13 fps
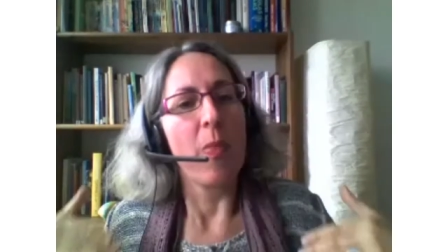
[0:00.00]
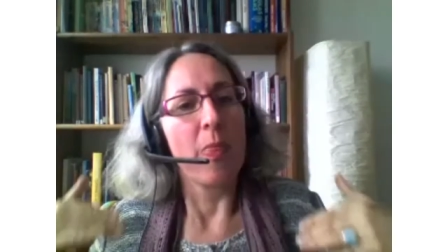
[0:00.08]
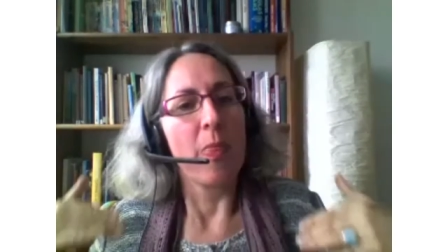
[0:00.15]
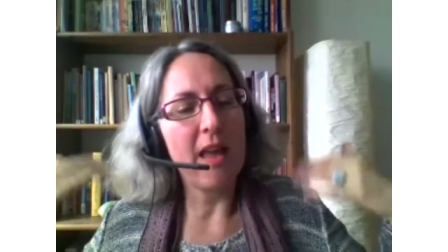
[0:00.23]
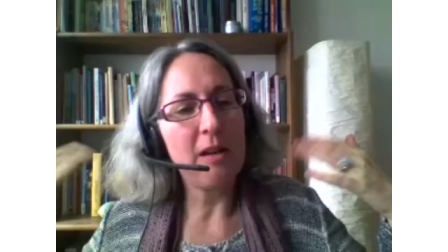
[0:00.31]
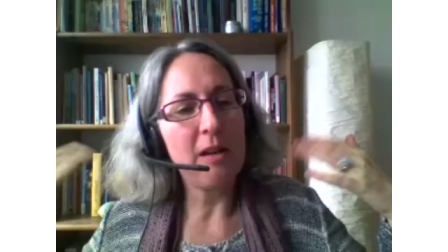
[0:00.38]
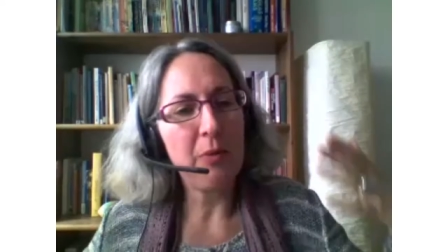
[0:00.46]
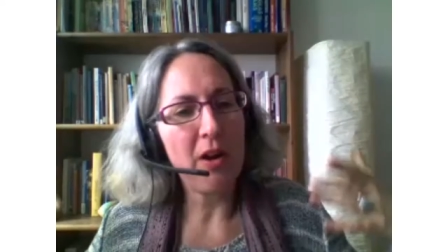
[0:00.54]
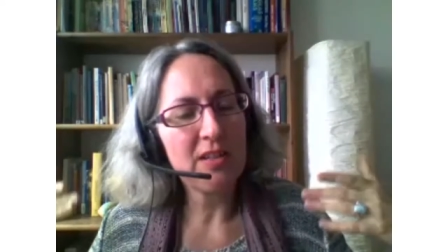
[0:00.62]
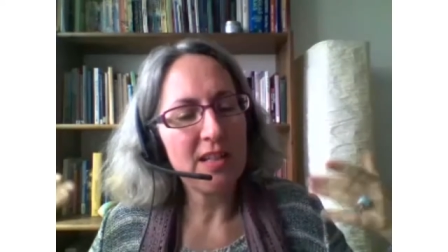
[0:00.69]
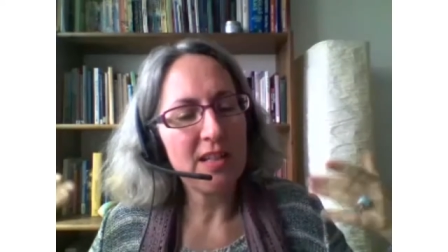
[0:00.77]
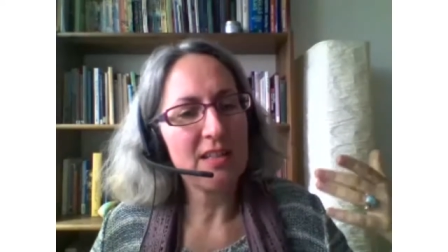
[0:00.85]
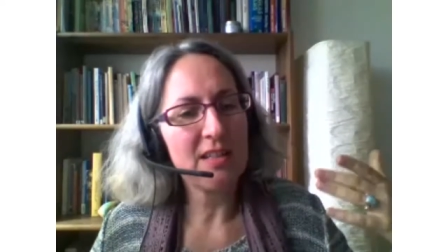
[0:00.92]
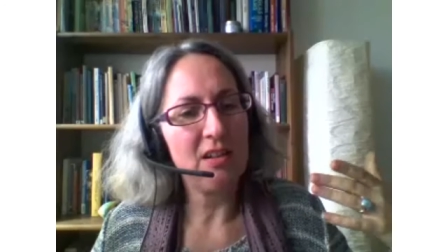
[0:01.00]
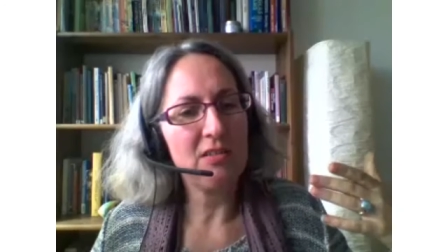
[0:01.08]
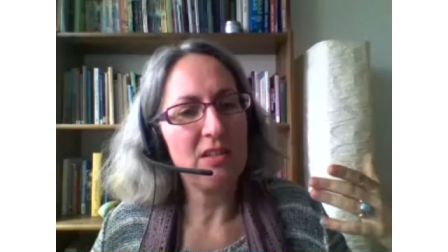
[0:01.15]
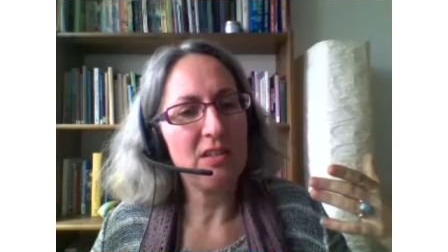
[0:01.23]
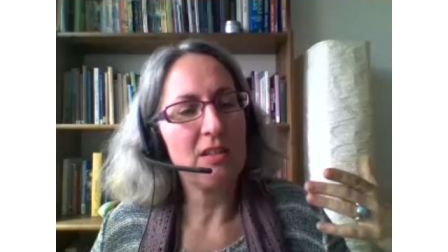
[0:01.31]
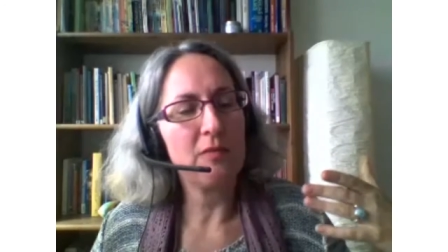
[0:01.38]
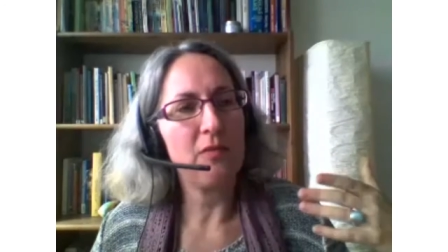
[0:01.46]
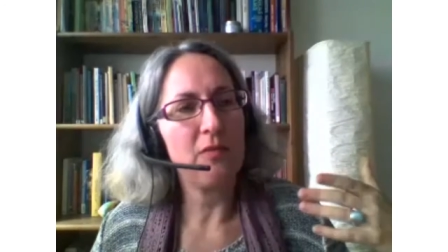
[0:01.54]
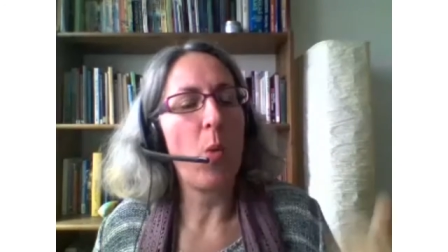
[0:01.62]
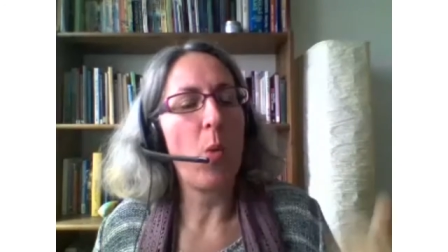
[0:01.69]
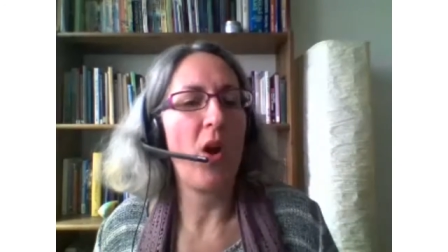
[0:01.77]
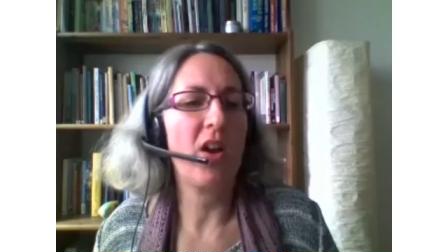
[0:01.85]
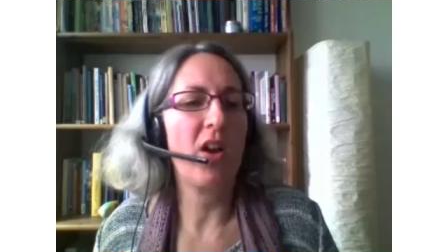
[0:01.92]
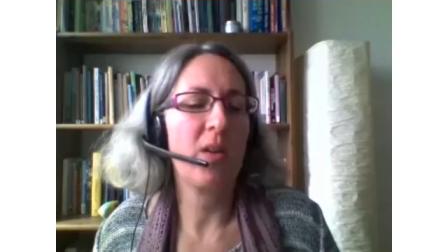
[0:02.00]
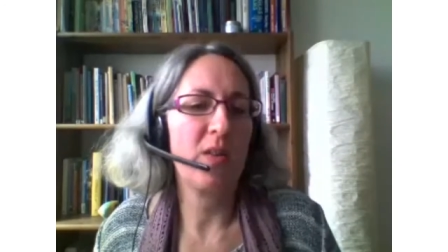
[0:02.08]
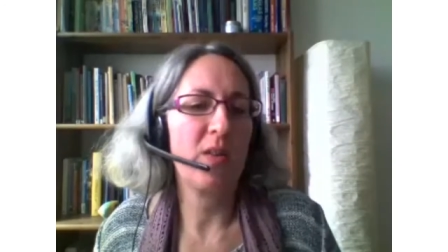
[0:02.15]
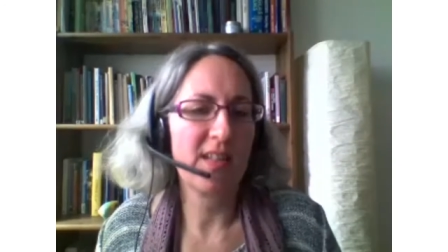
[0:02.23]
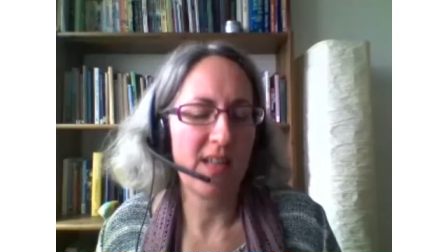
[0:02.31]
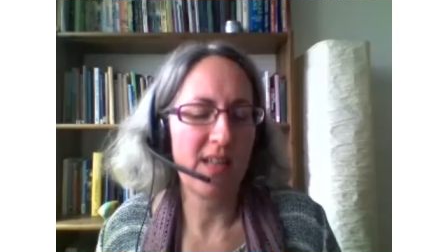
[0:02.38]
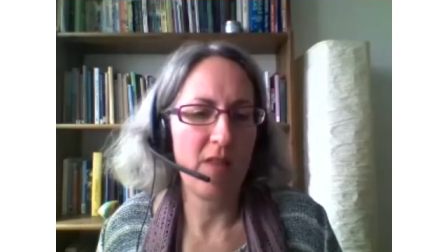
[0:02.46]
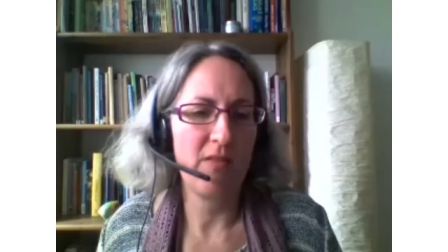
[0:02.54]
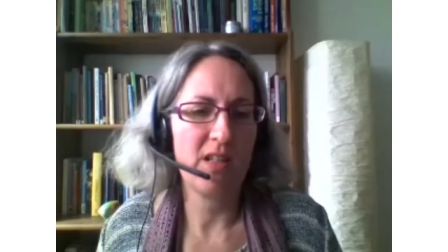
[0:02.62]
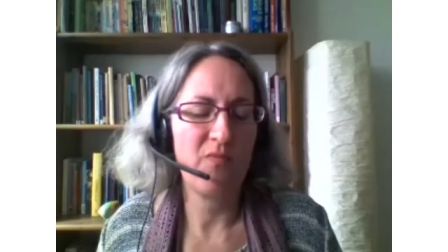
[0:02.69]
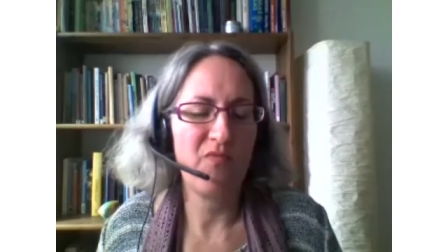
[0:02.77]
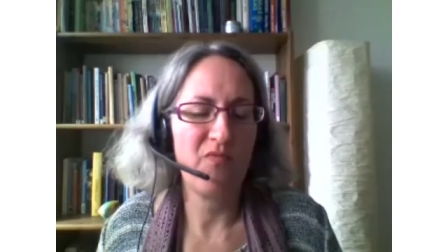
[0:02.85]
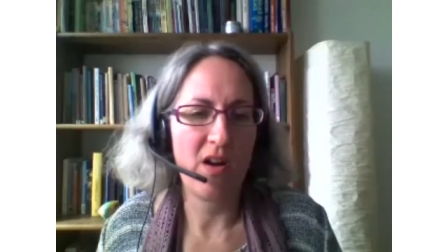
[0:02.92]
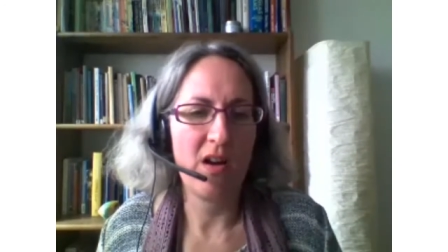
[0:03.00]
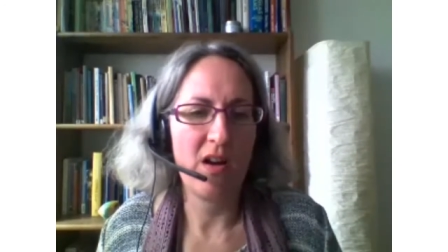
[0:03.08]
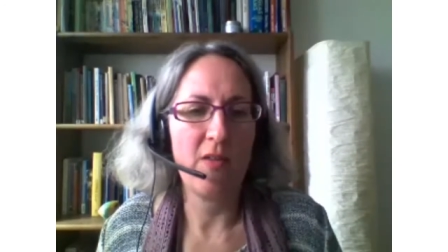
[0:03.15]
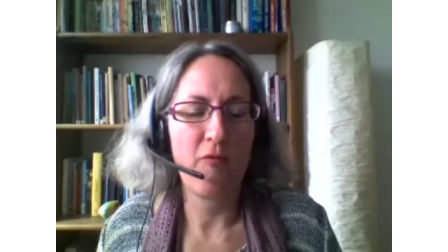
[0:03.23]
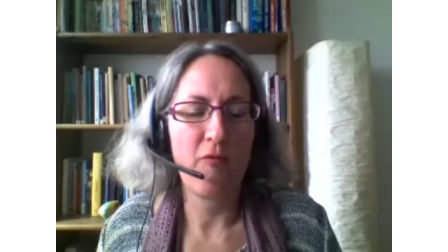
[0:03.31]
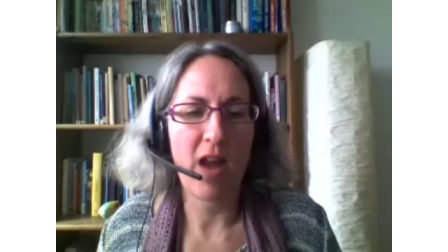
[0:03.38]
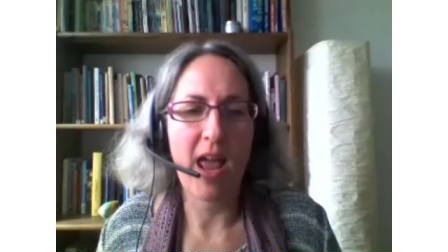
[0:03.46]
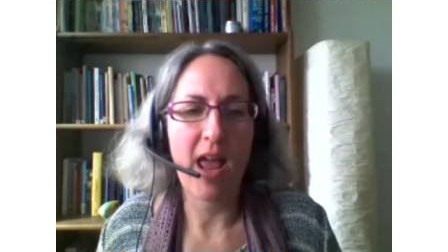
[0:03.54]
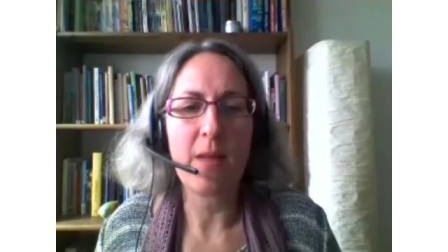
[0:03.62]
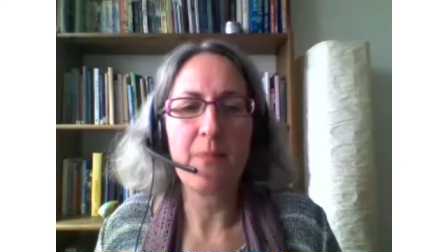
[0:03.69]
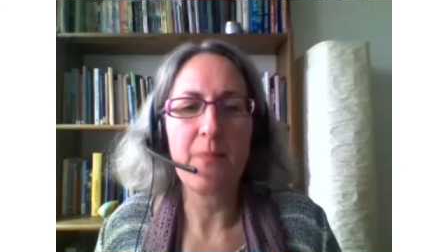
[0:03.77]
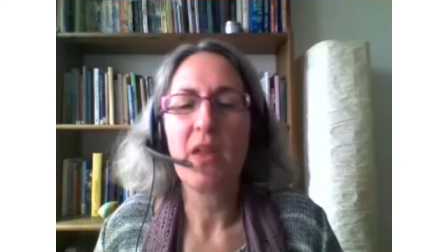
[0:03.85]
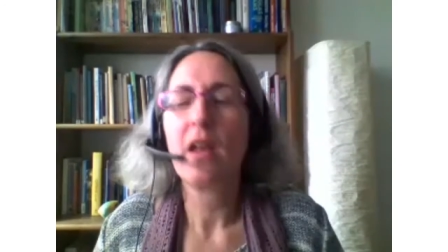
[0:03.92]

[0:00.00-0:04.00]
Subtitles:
Then a process started of like working with Sarah's Violet Flame.